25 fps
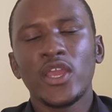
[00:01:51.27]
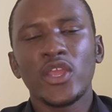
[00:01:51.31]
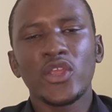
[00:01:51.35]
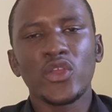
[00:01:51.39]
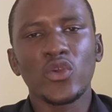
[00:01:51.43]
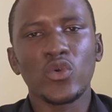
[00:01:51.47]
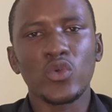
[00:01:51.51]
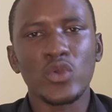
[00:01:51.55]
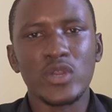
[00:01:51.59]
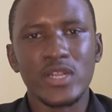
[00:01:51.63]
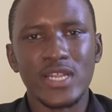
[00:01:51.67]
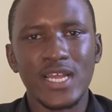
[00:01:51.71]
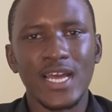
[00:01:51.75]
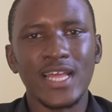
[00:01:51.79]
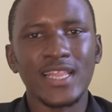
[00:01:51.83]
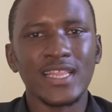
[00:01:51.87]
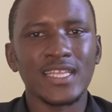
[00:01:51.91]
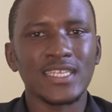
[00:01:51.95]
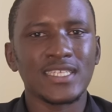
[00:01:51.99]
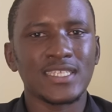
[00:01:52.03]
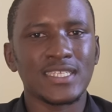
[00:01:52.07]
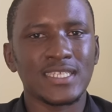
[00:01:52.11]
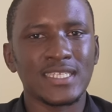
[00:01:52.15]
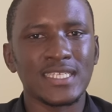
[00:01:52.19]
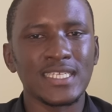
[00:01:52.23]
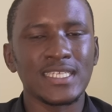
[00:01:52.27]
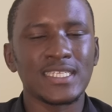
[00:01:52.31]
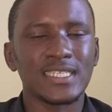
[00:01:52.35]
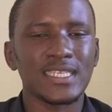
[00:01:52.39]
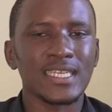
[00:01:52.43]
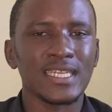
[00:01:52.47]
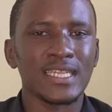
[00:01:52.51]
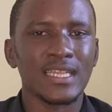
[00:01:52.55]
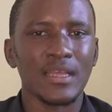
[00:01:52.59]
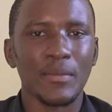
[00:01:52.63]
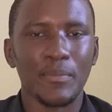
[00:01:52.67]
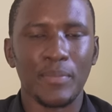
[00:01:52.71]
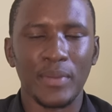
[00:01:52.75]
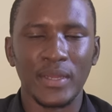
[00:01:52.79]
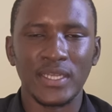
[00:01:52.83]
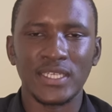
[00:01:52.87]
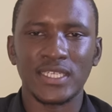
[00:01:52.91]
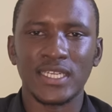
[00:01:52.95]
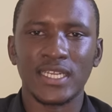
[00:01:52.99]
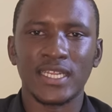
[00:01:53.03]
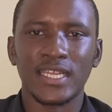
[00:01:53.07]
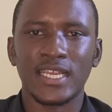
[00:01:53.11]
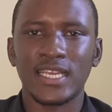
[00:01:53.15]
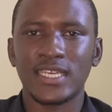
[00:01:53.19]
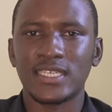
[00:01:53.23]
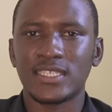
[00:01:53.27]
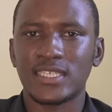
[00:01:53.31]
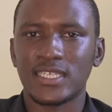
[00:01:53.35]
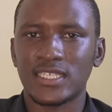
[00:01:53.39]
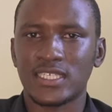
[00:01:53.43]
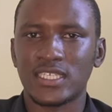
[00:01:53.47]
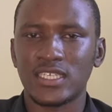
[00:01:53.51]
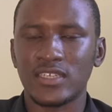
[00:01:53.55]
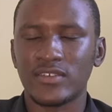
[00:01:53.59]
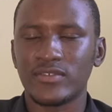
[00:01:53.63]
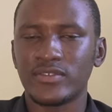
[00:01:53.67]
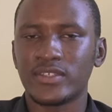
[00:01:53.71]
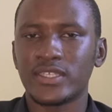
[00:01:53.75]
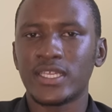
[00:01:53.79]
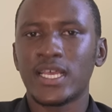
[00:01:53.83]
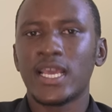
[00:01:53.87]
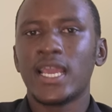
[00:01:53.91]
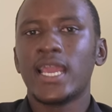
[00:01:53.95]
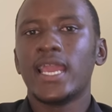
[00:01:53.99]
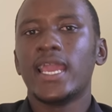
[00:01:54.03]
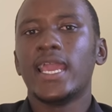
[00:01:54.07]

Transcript: you'd rather sit in the bench at Kaizer Chiefs